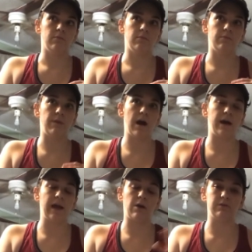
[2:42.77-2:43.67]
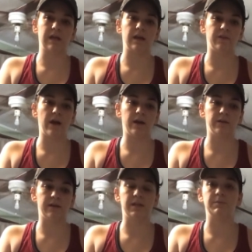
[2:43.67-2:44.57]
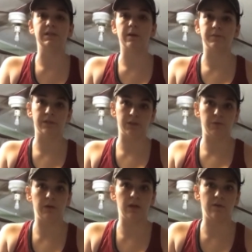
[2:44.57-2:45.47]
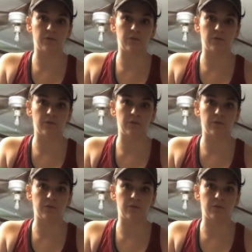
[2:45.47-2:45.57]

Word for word: buy outside of that unless I'm substituting it